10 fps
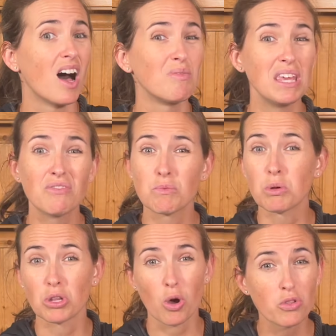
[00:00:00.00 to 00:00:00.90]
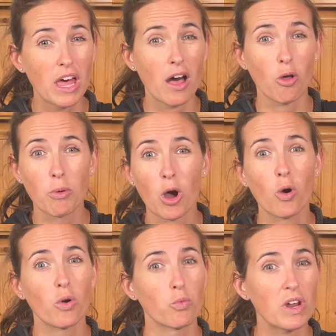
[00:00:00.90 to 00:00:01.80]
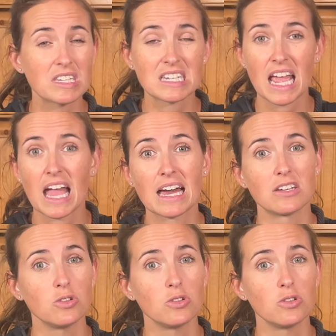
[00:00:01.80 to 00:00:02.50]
even below the elbow, wrist, hand,